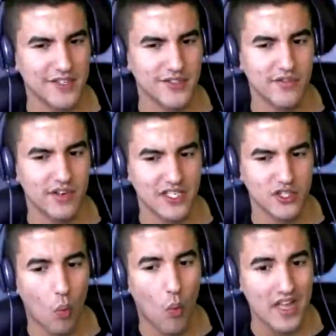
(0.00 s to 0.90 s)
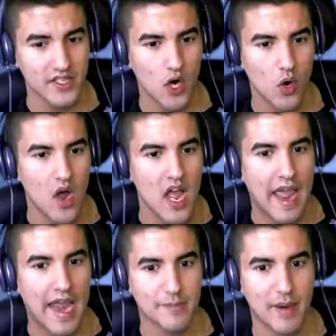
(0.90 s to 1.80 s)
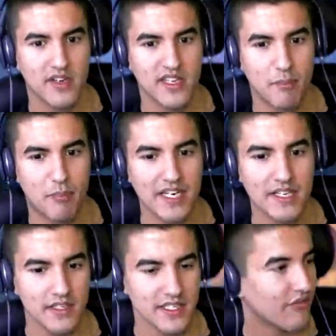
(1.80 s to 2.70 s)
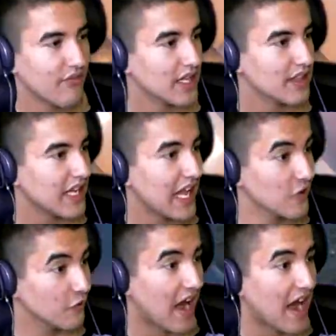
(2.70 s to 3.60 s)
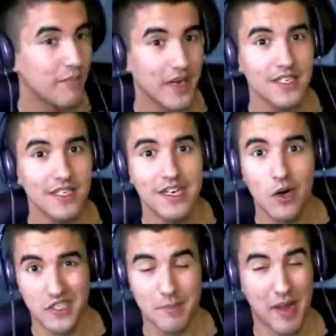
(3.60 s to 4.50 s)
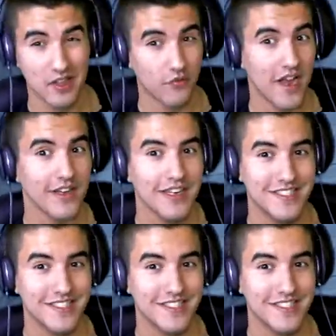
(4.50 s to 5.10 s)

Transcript: Master Chief Collection a while ago, and apparently the beta is a fucking thing, Halo 5 beta, which I'm a Halo fan,